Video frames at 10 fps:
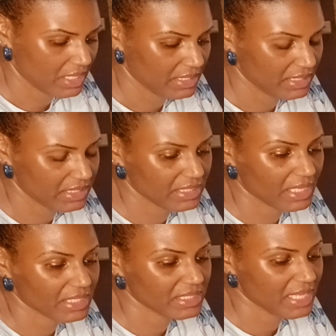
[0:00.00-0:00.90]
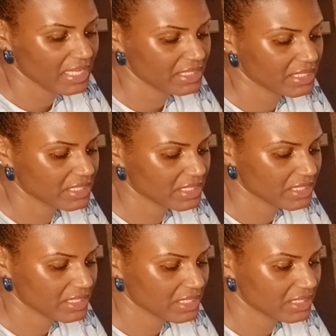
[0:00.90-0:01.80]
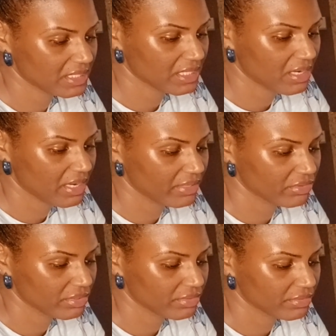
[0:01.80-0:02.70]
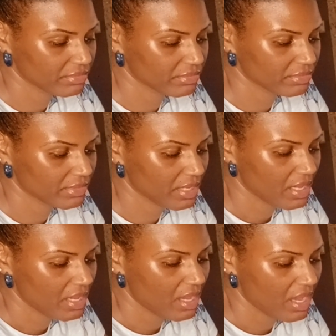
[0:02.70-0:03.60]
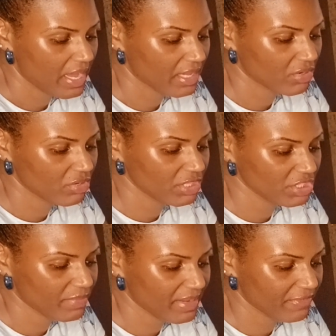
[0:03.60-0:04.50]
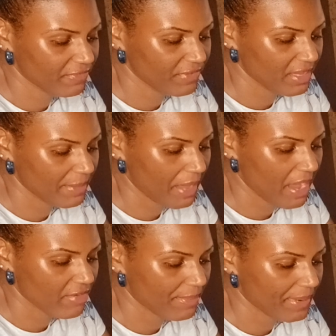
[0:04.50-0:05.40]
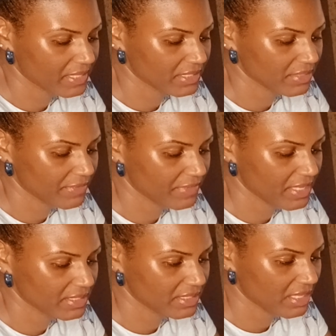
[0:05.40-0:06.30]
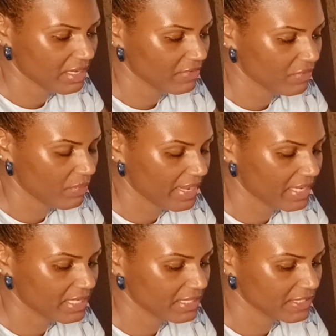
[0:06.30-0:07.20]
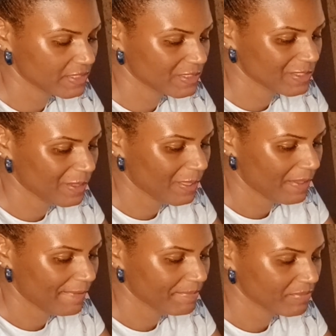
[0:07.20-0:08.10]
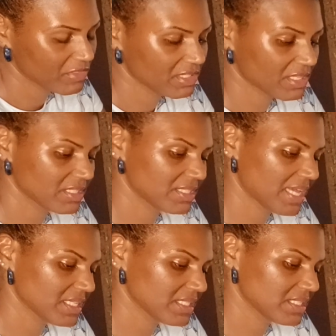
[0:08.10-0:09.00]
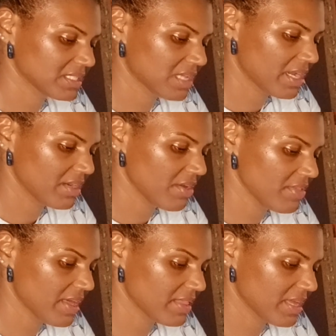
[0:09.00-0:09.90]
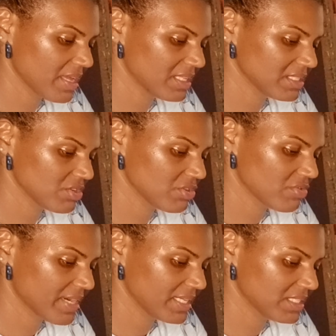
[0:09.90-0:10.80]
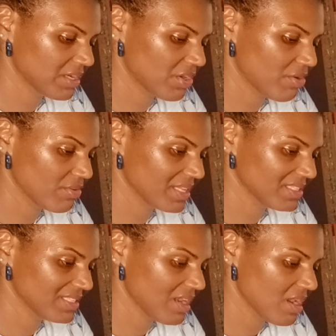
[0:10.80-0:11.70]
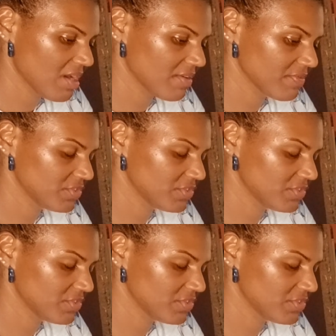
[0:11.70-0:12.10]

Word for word: Success, denial. I acknowledge my fear, but I replace it with the insight of awareness. Success. I know that there is no greater goal than to love.